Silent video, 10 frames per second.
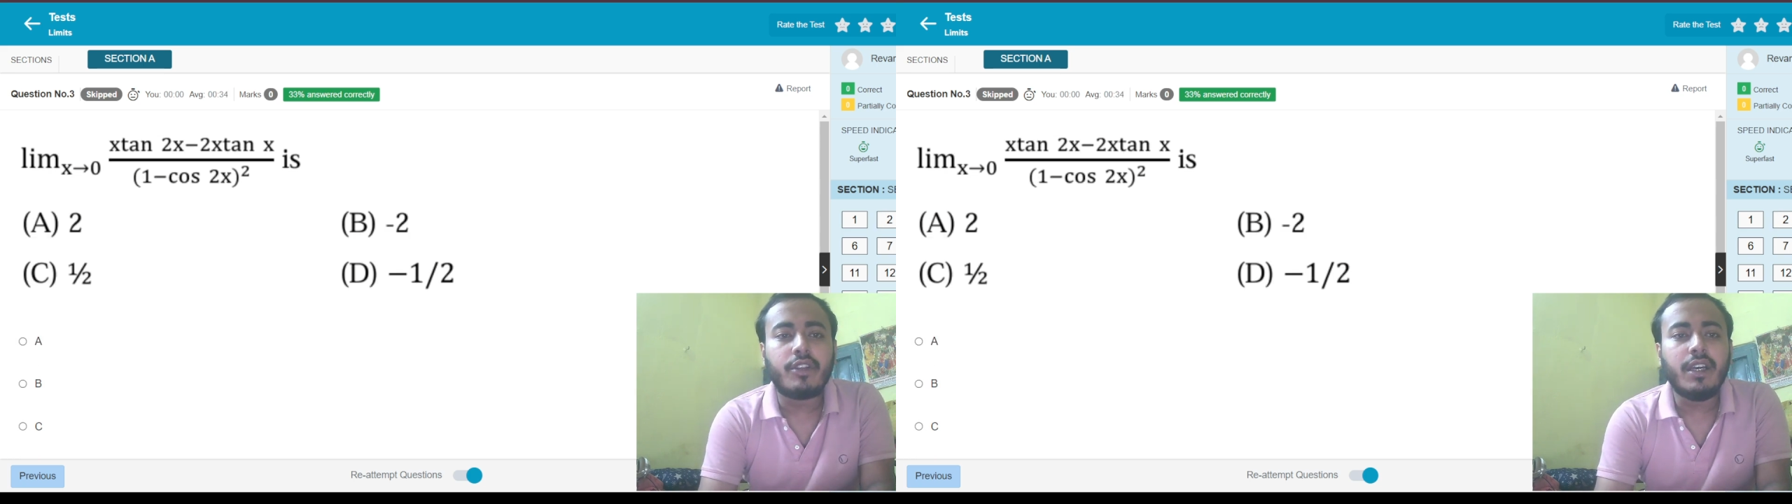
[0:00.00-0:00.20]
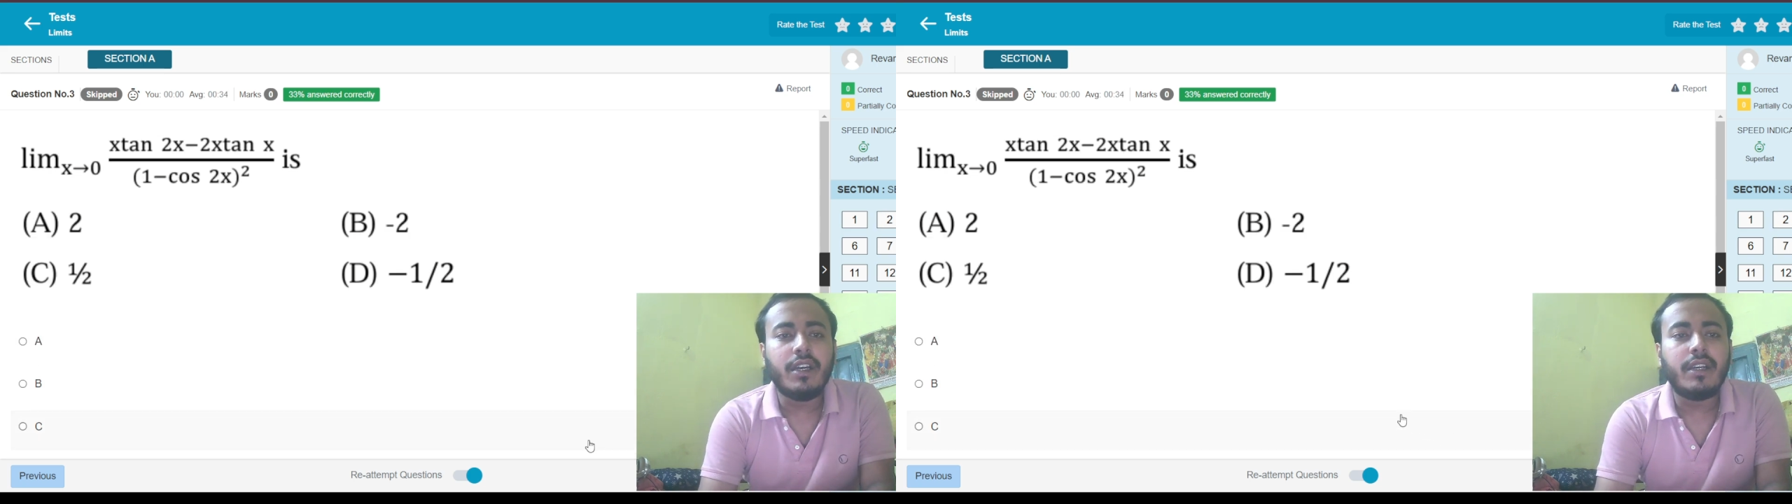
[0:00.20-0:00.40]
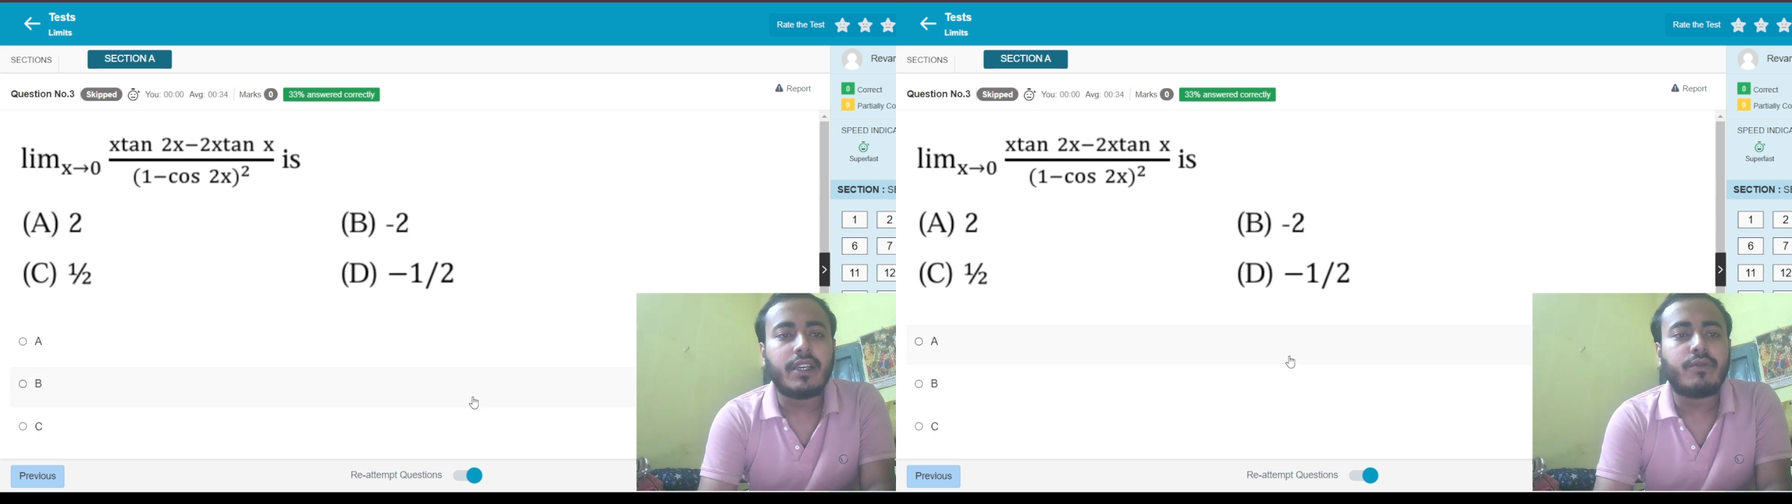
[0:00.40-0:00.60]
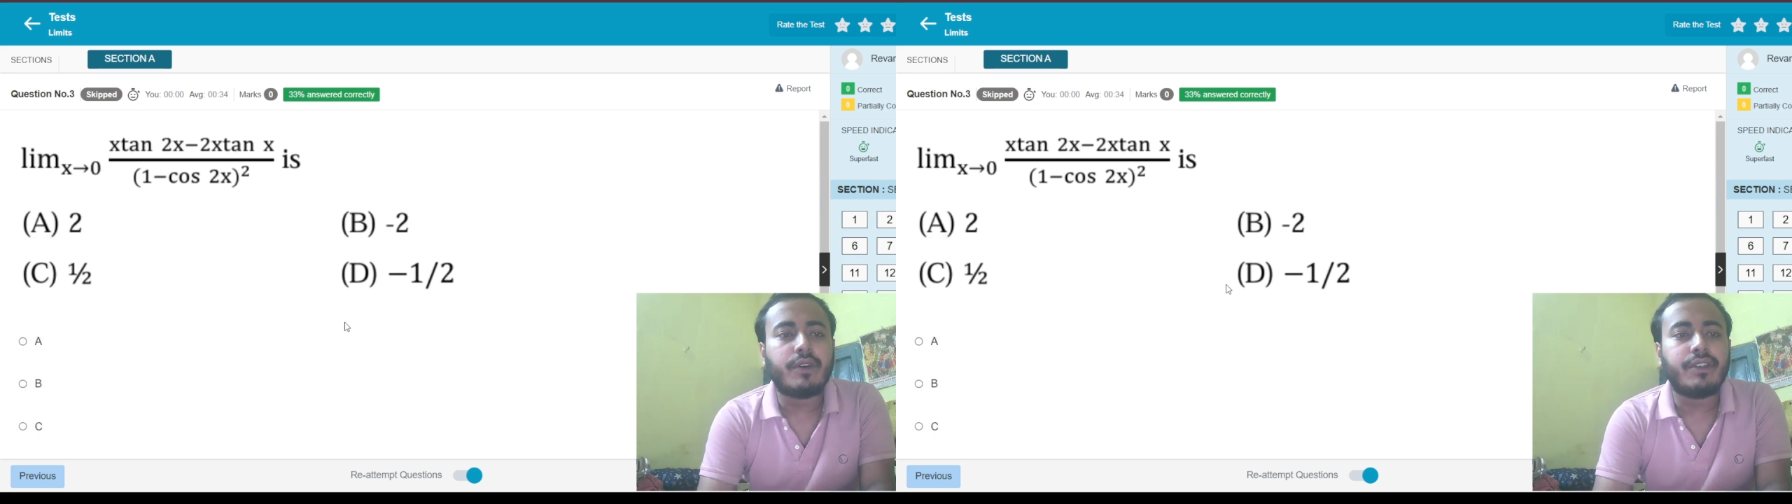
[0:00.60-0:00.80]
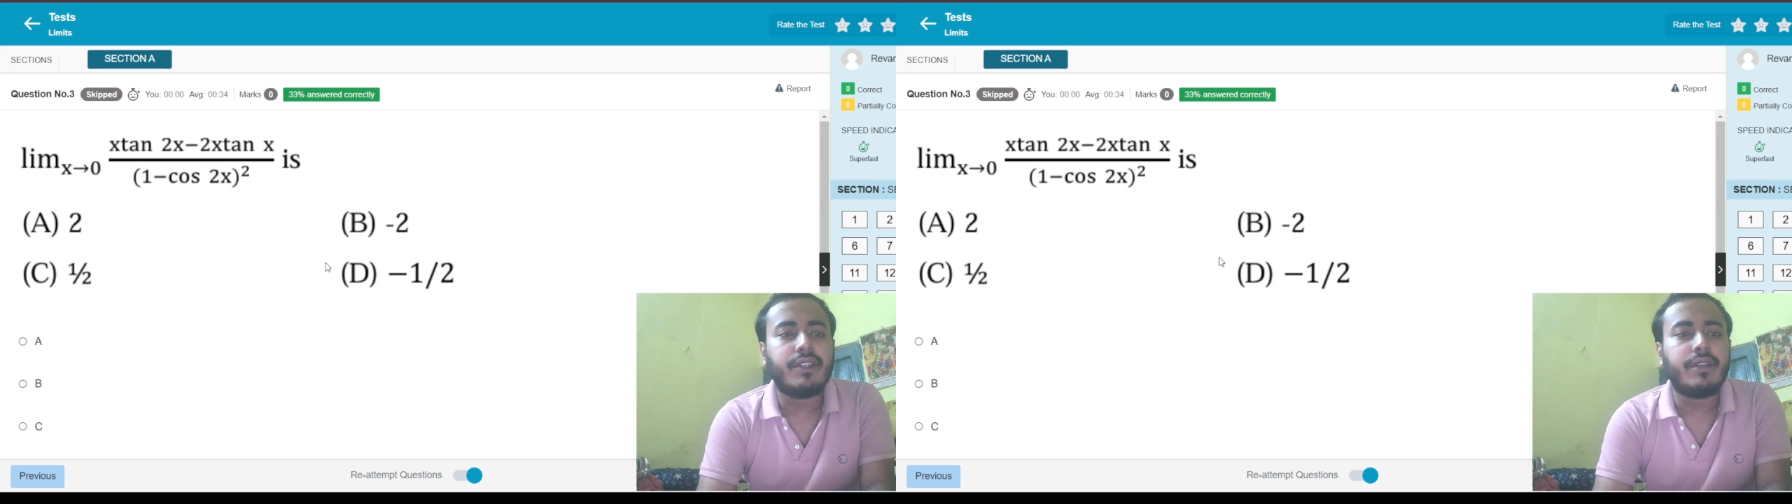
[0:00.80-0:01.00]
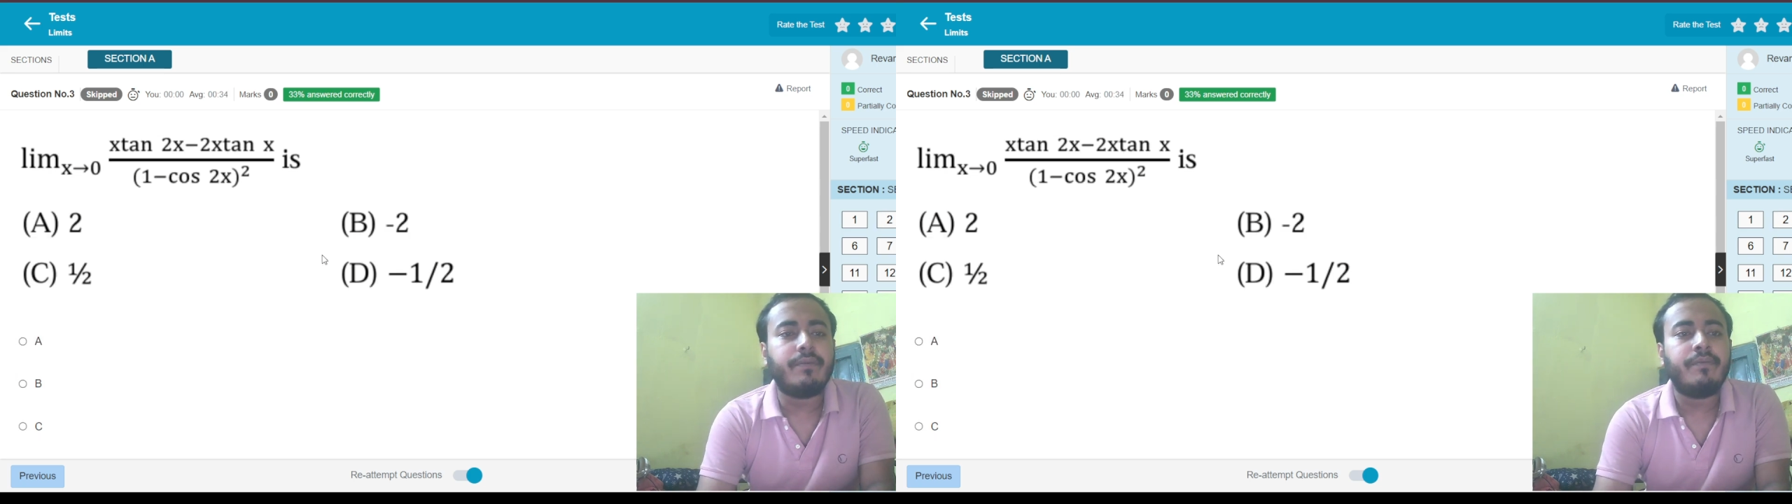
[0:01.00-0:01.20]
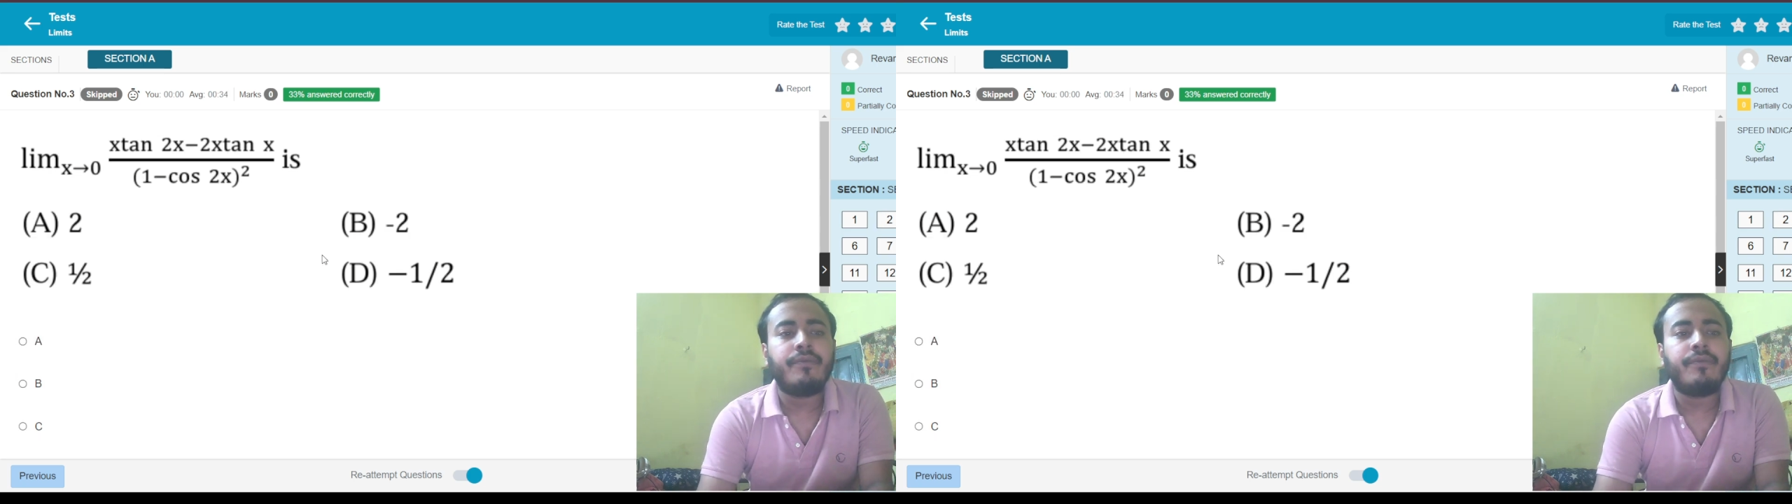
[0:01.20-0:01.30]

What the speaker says: to the next question.